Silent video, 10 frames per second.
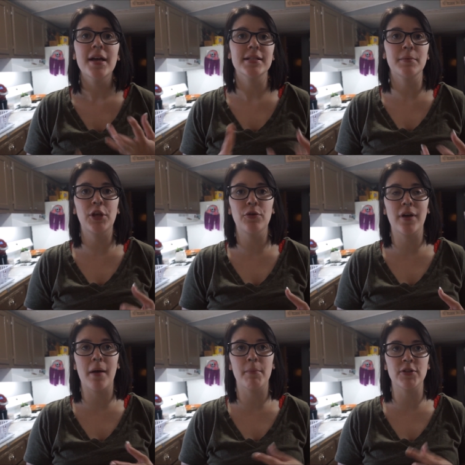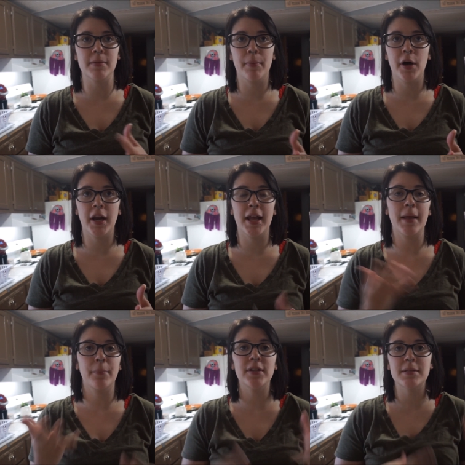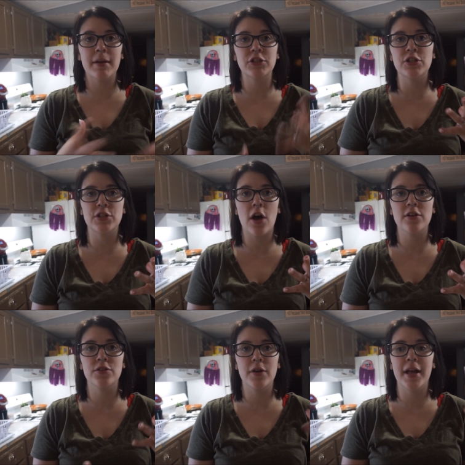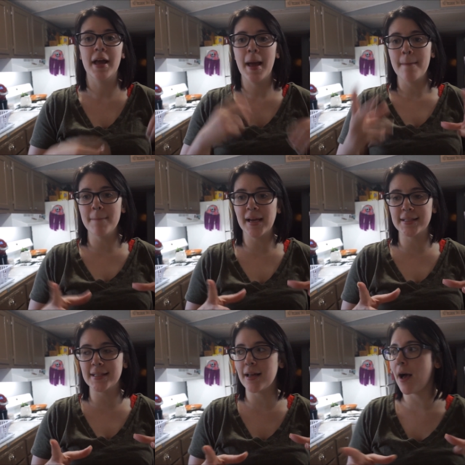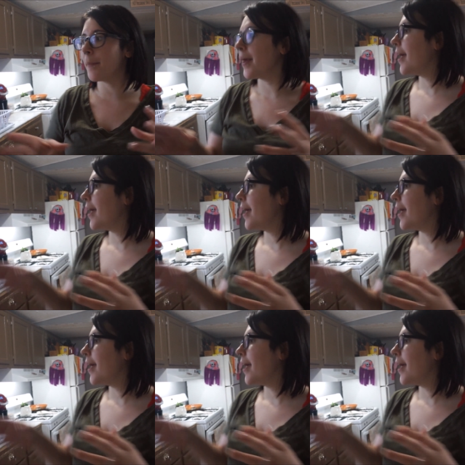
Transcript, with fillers: some cucumbers and put in it, put some extra sauce on it, mix it up,